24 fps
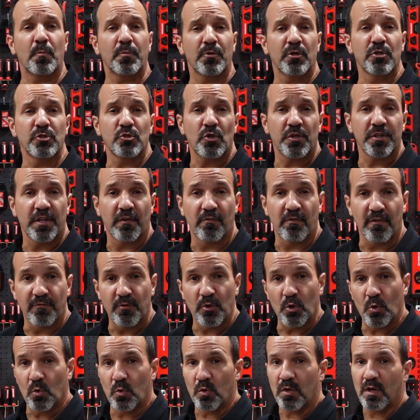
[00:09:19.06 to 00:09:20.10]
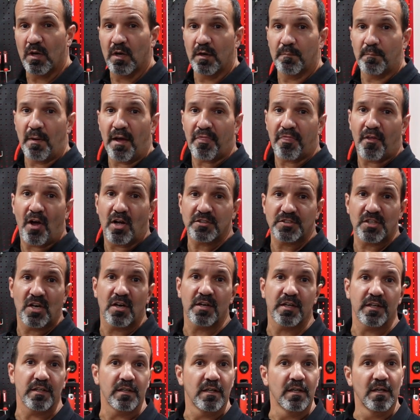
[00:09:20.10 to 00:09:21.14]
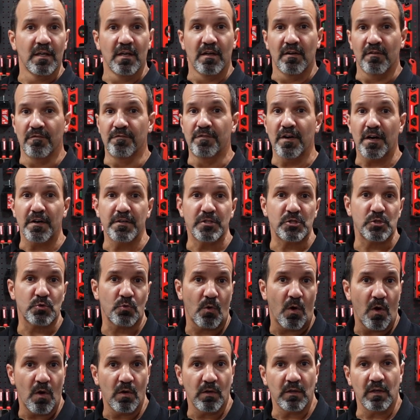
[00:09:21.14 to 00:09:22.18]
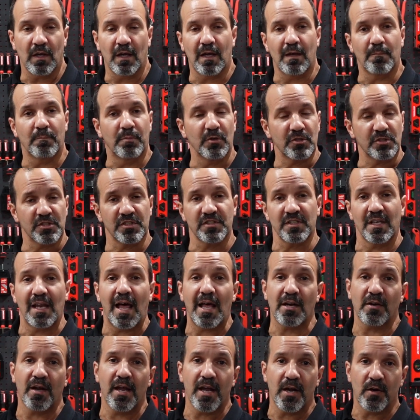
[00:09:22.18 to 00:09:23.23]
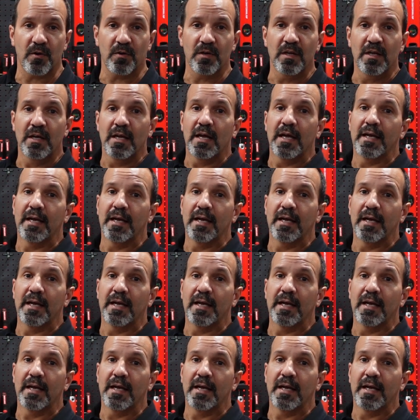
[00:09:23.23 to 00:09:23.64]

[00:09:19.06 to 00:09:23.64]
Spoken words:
you enjoyed the review. My thoughts on it, very strong, pushes a lot of air.